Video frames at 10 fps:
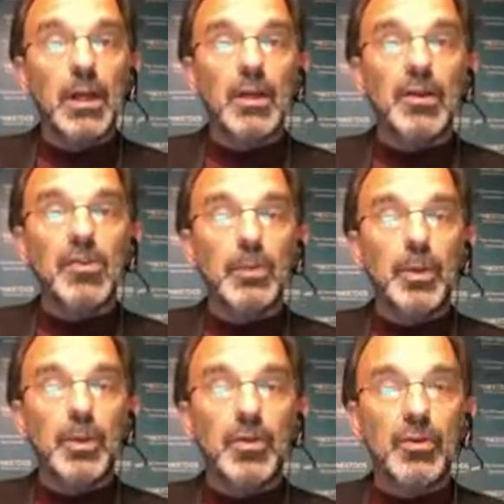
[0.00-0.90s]
are a
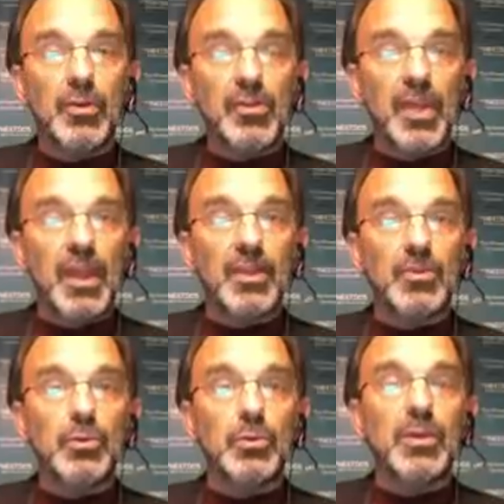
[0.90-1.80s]
superior snack
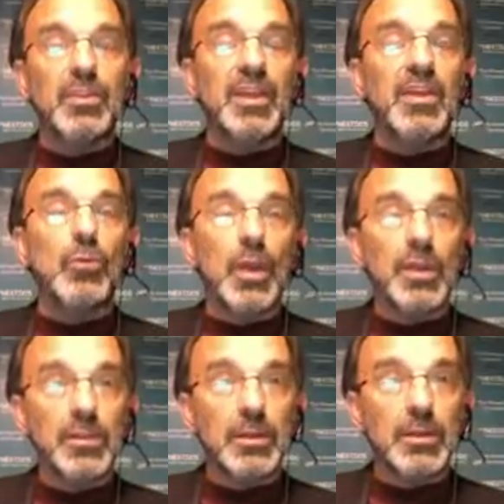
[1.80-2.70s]
than a
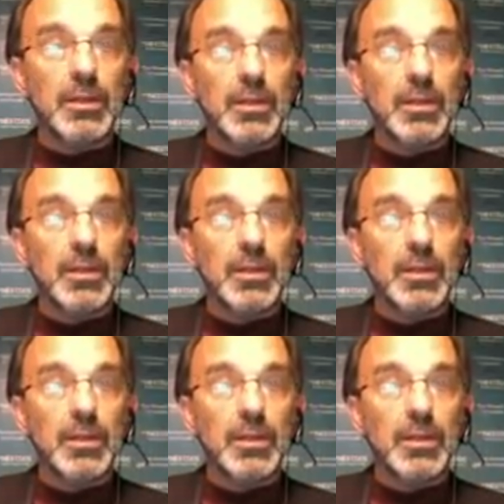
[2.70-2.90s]
raisin.